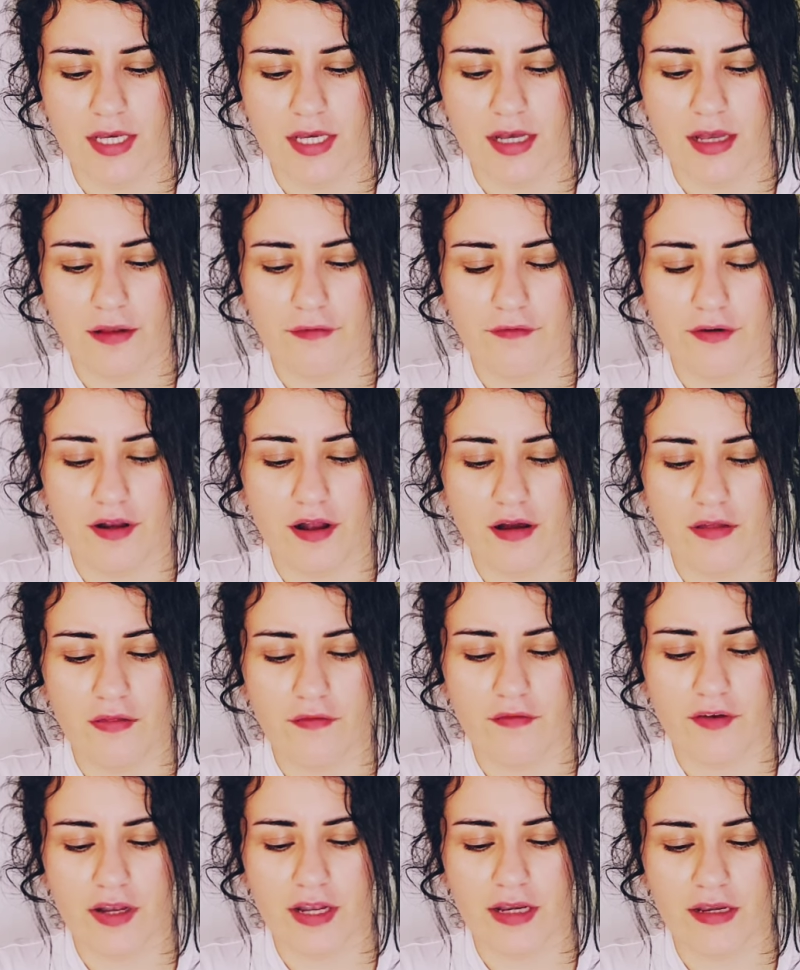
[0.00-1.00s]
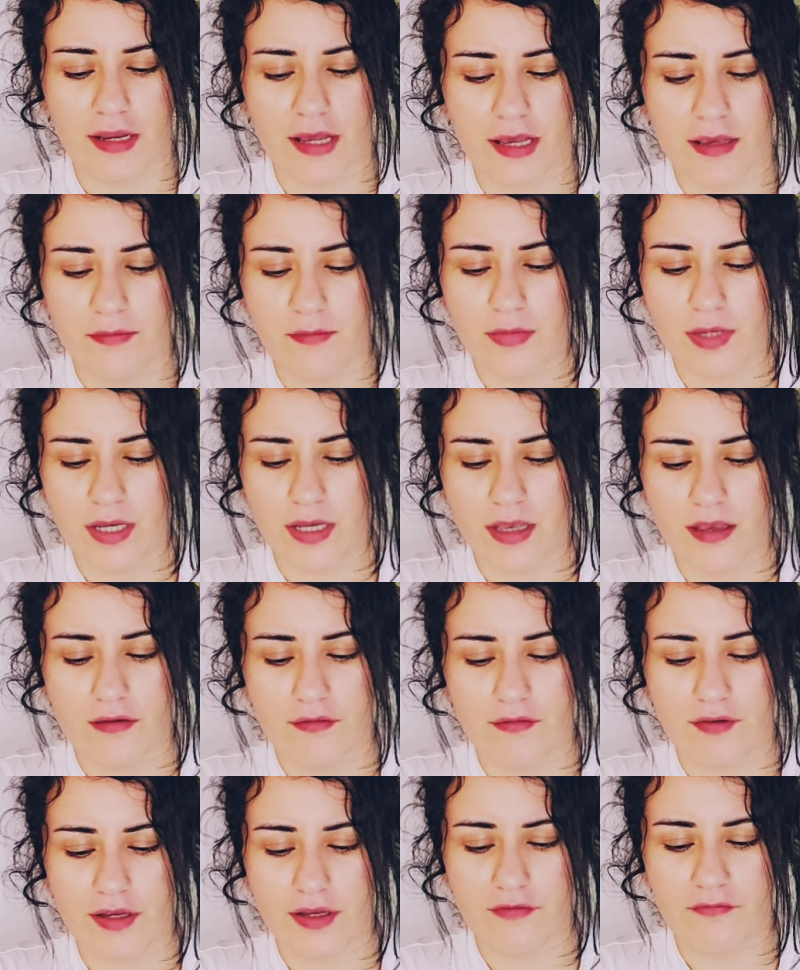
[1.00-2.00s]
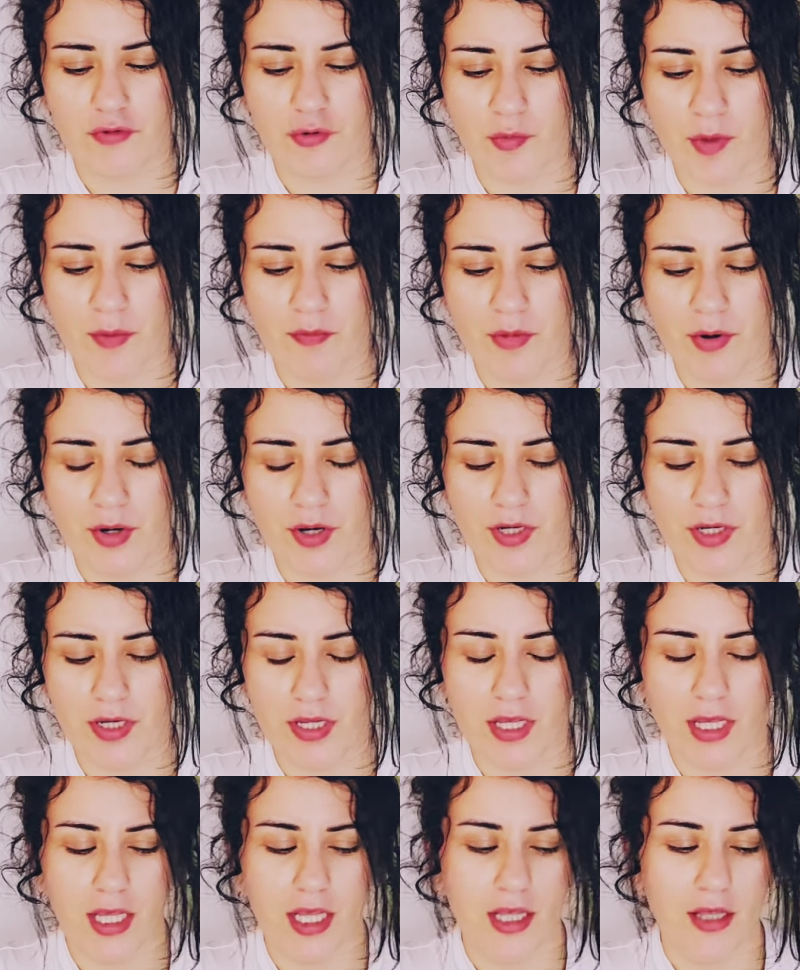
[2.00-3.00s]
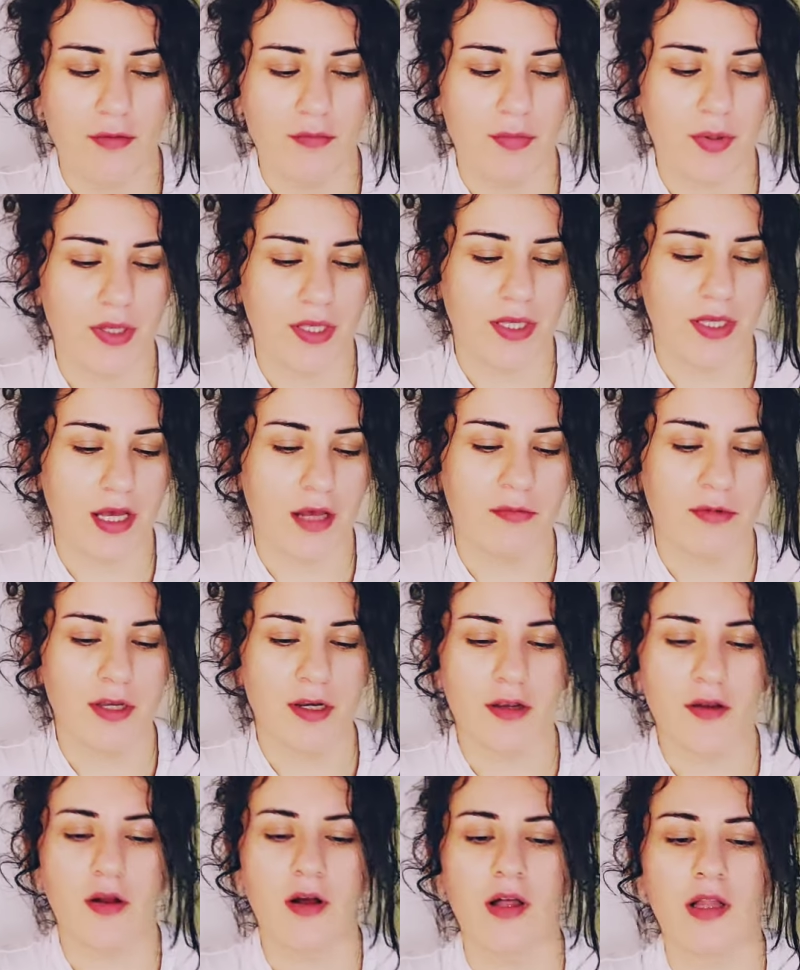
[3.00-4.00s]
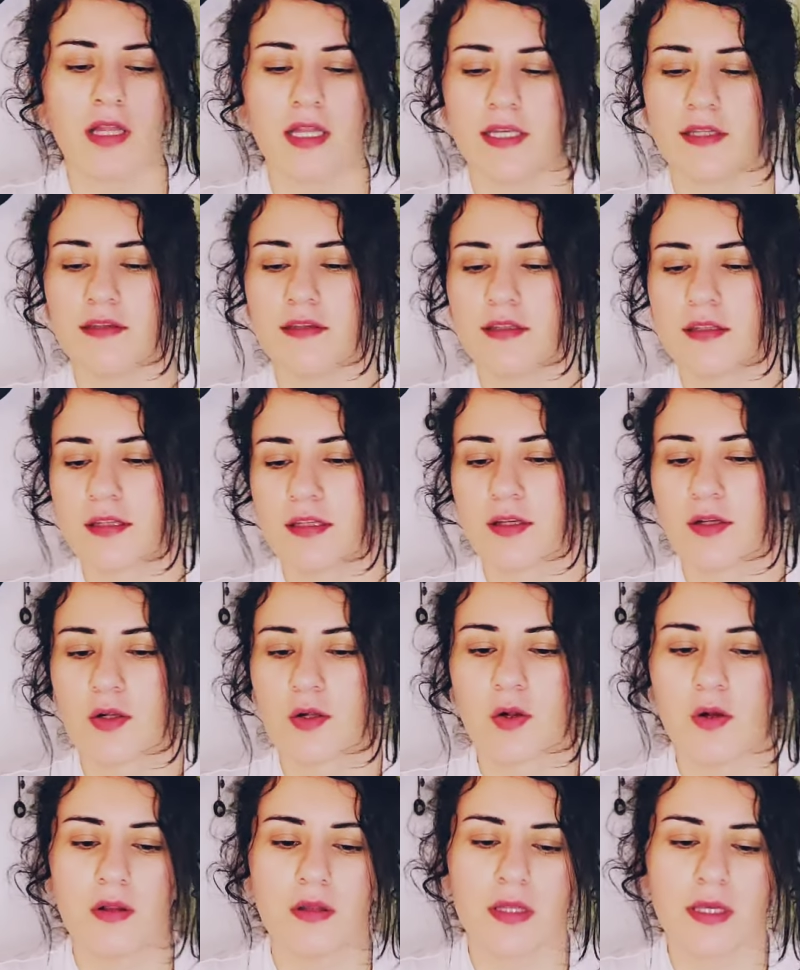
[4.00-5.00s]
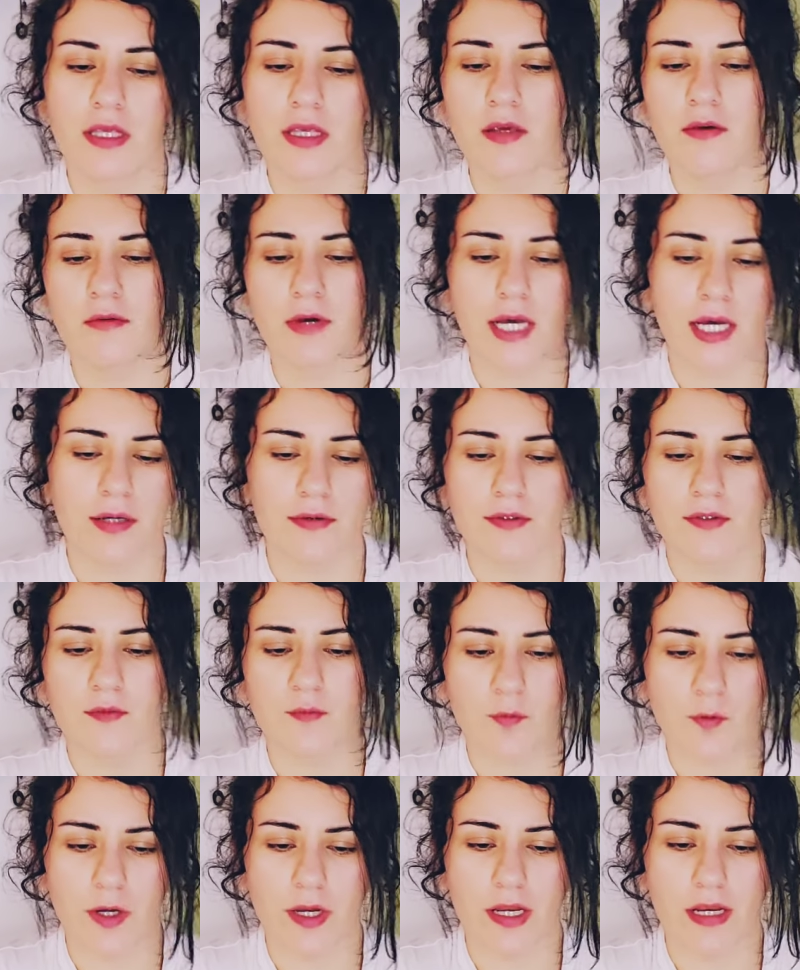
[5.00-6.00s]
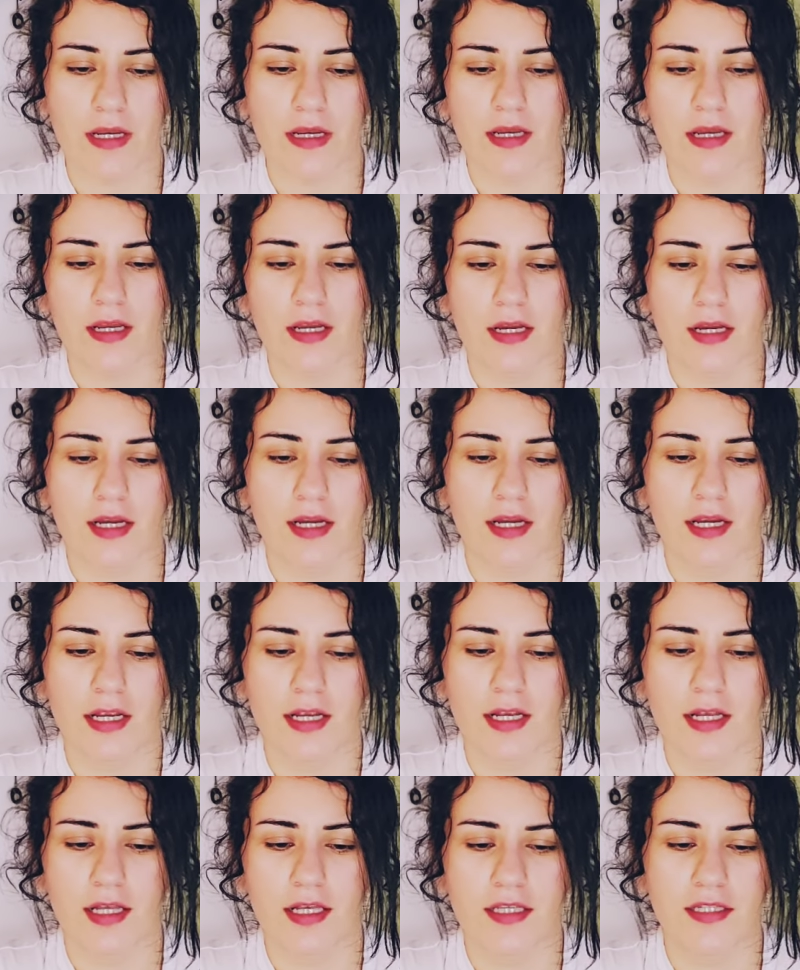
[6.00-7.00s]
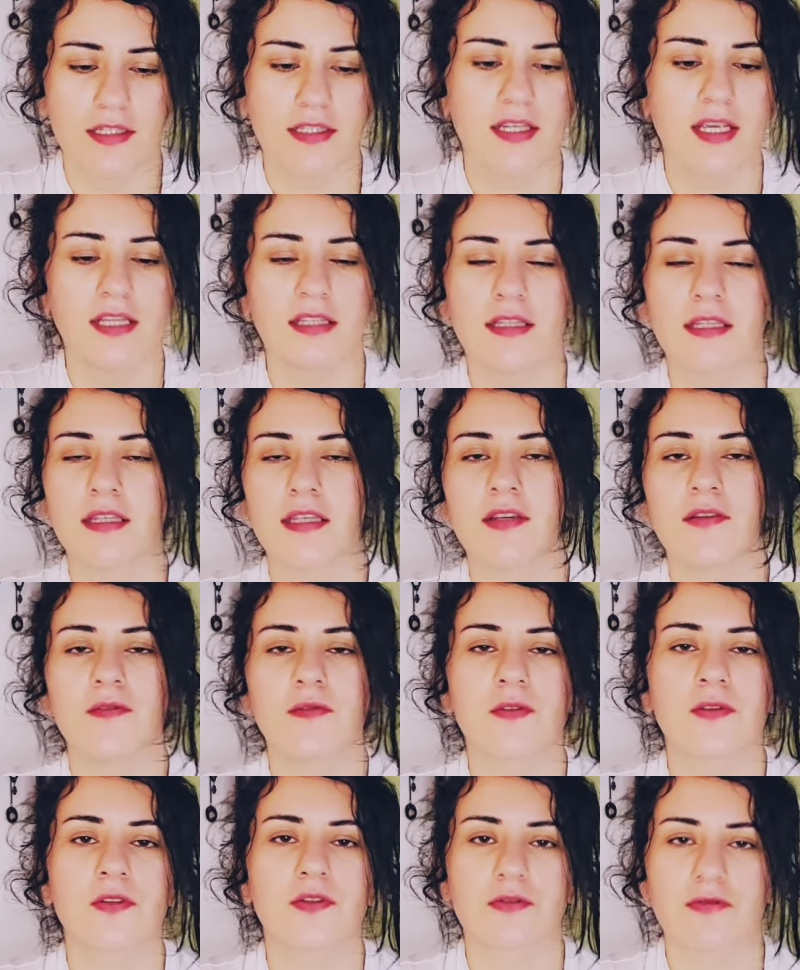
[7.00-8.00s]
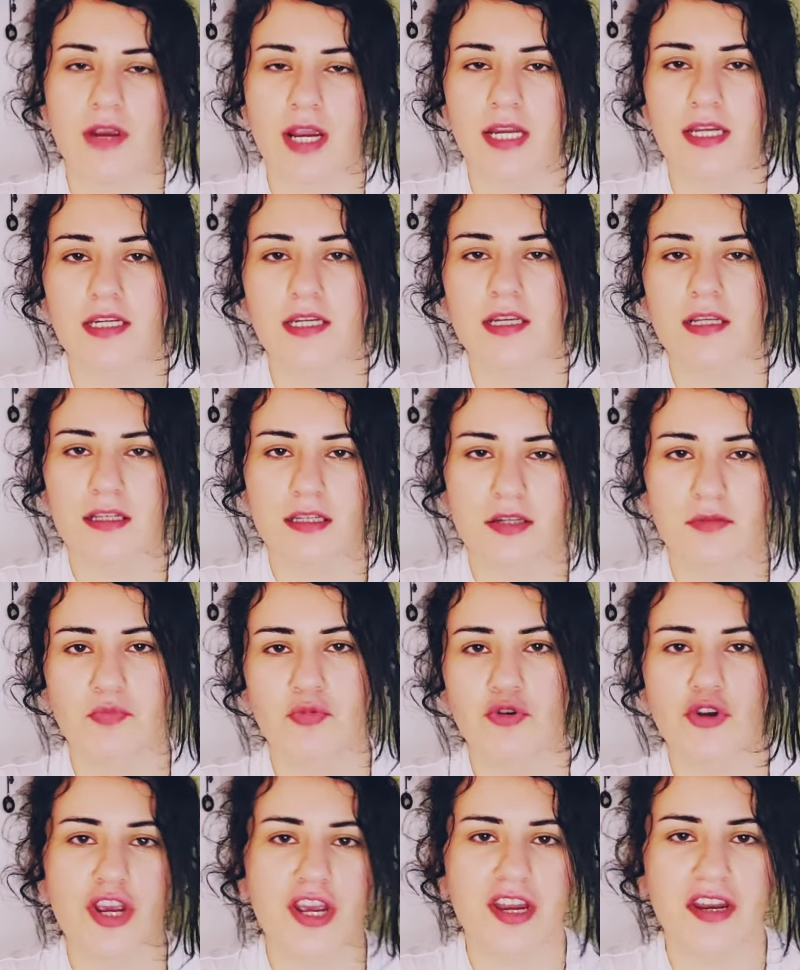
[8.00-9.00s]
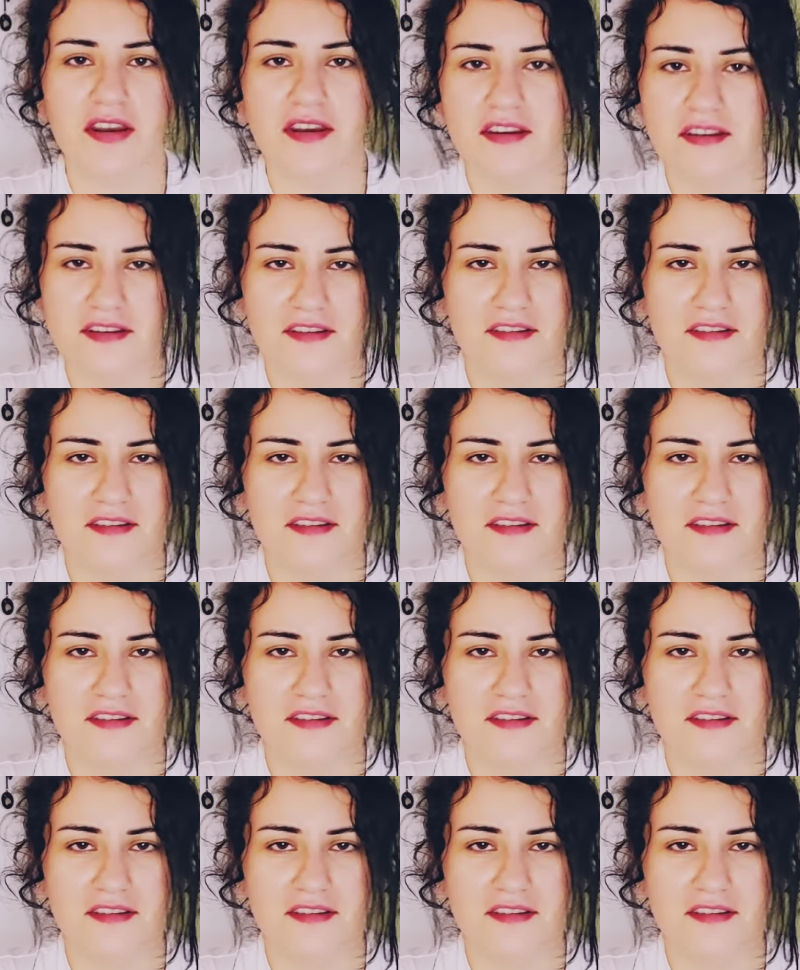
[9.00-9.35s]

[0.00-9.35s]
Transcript: I forgot the fucking name. I can't fucking remember it. But I'm gonna call it calling you out spread. Setting you straight spread.